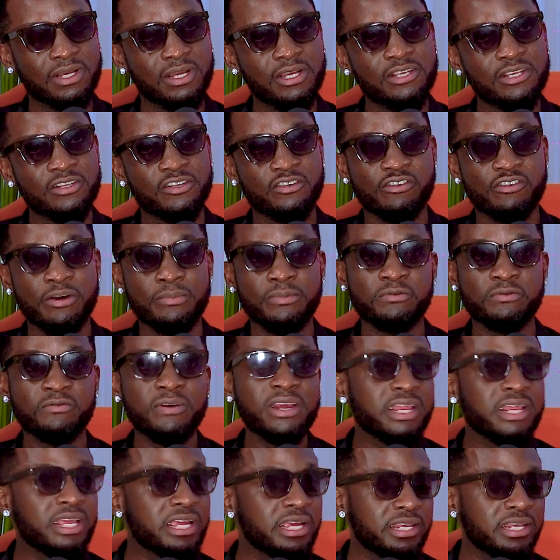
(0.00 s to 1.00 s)
script
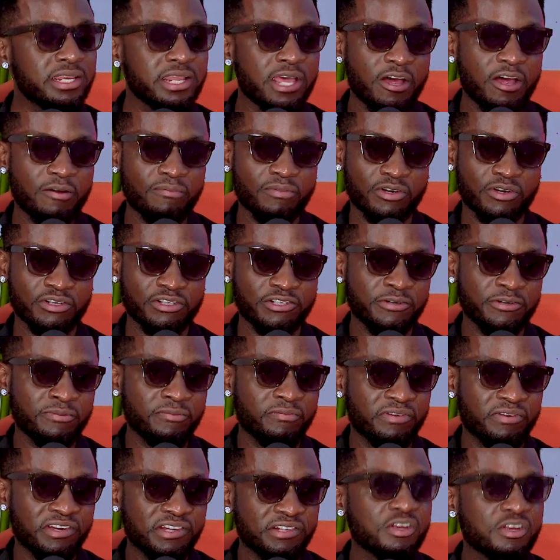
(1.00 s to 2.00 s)
reading, costume
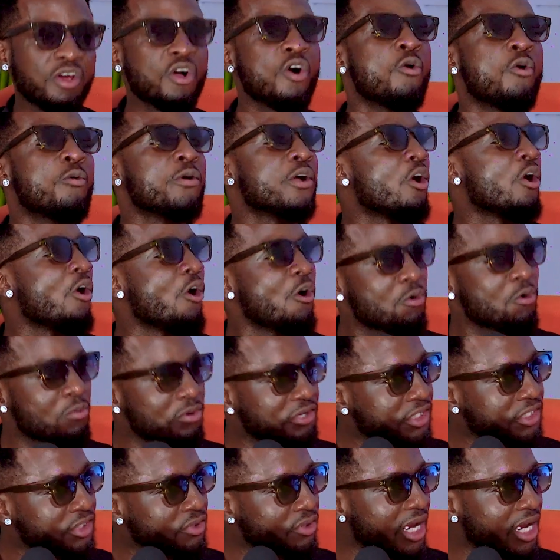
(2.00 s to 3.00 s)
fit, we're always
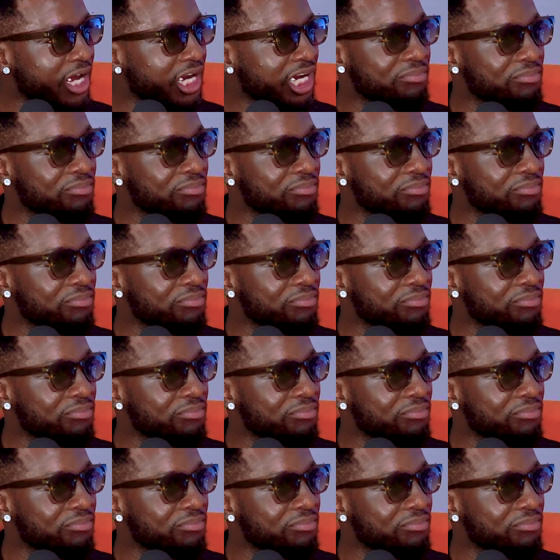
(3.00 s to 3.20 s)
together.